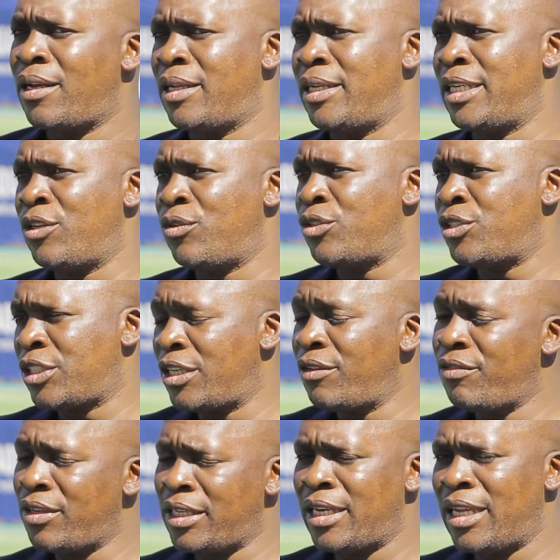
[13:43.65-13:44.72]
And he was
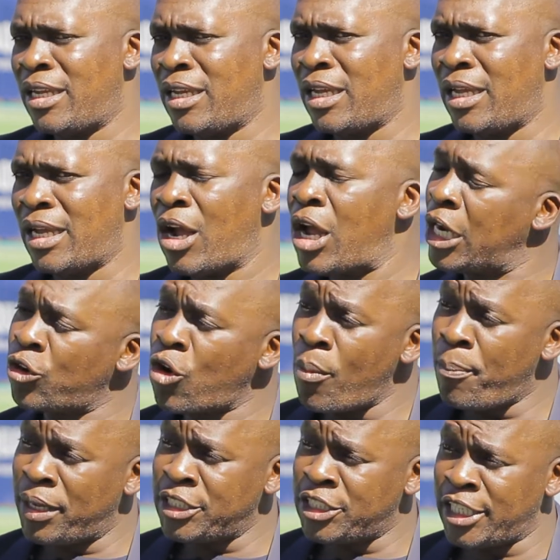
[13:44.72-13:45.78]
given an
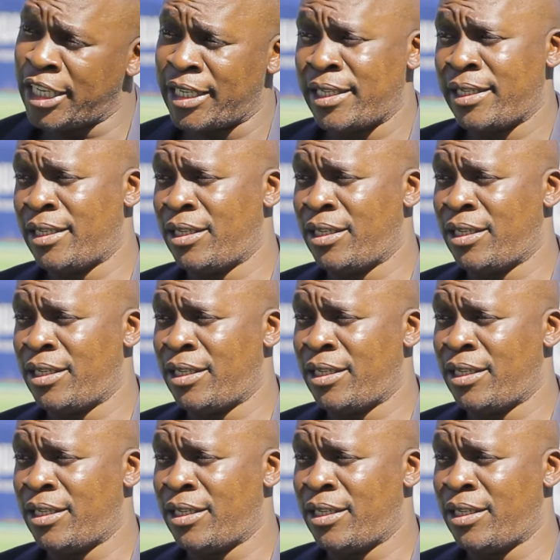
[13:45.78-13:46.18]
open check.